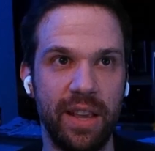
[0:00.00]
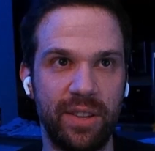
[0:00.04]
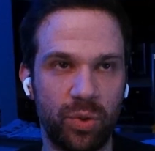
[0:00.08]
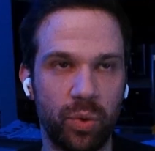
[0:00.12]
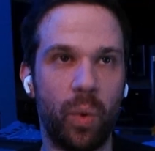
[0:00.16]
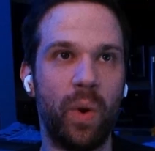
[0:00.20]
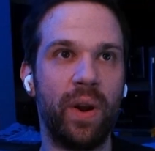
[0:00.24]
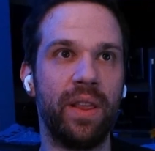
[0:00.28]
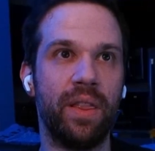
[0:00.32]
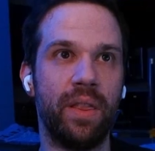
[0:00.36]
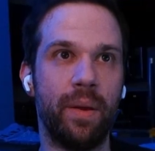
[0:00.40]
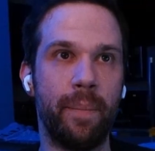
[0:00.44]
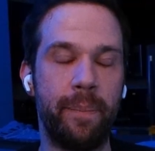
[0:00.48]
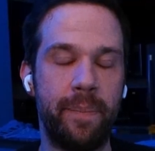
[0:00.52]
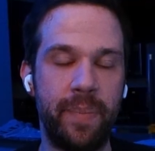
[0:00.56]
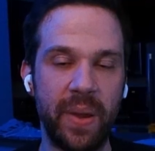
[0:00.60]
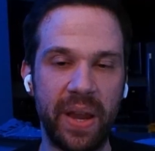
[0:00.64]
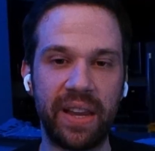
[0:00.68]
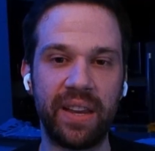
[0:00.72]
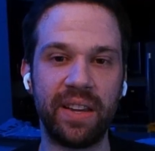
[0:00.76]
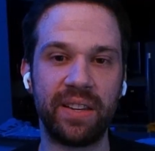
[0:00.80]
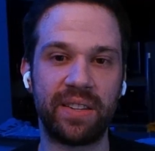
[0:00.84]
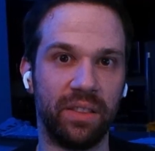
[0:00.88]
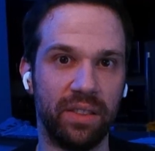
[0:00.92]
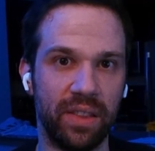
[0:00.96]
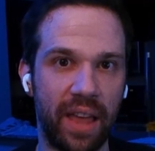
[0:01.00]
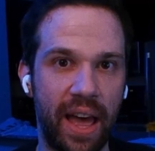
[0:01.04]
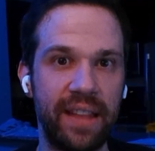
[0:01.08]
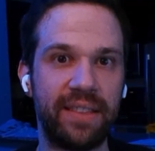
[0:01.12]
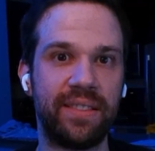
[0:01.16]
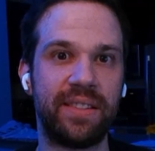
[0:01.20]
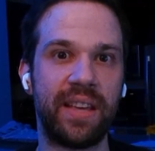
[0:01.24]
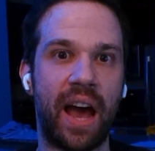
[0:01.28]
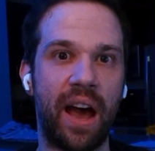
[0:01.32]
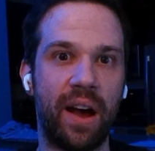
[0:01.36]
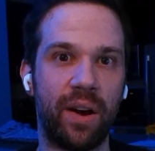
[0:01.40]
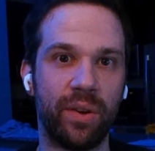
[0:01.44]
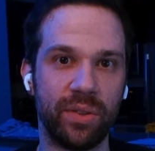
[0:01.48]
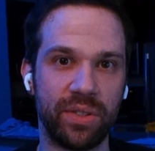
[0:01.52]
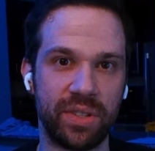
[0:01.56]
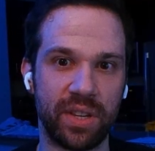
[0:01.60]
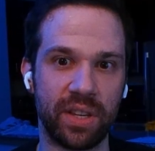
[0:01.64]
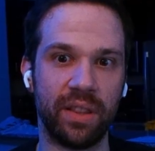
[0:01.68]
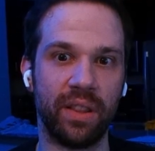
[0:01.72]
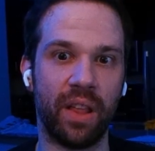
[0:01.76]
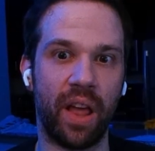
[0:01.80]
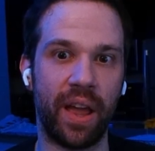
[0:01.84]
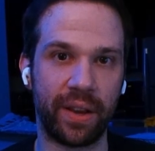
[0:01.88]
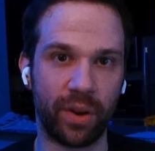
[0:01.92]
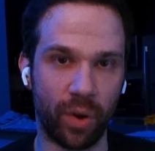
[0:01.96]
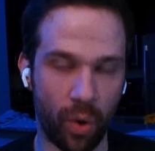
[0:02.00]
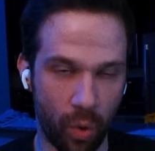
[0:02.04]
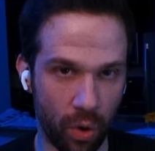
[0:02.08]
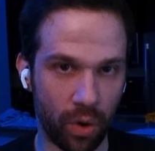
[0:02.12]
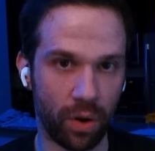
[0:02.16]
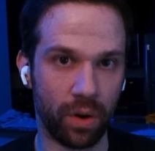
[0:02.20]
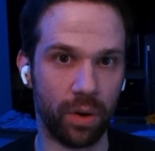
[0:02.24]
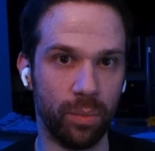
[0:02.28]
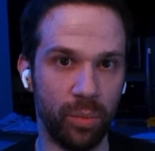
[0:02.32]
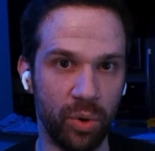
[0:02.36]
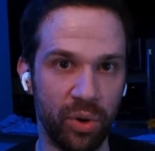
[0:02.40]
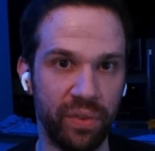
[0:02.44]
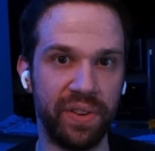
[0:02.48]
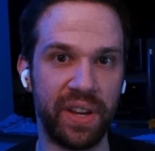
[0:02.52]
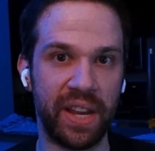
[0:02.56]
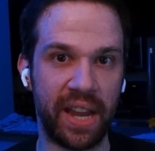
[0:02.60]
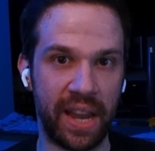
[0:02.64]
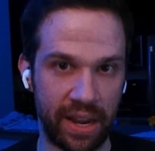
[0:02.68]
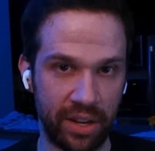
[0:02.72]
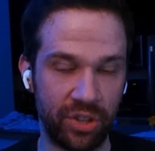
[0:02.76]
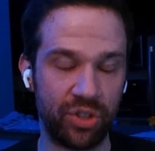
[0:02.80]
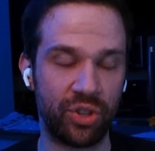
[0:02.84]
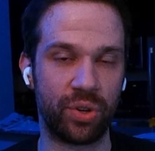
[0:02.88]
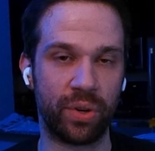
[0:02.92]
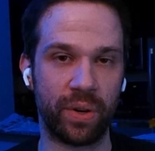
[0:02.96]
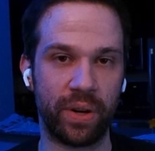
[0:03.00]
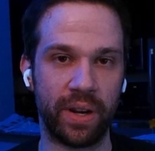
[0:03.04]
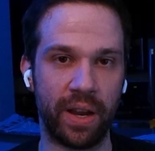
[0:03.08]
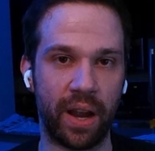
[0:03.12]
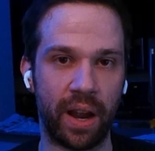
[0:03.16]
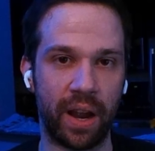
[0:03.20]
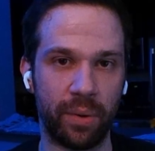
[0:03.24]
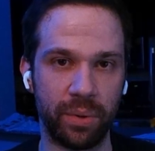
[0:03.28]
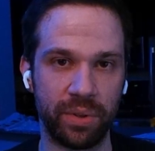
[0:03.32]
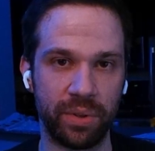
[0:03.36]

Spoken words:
one of the biggest letdowns in like horror movie history, I would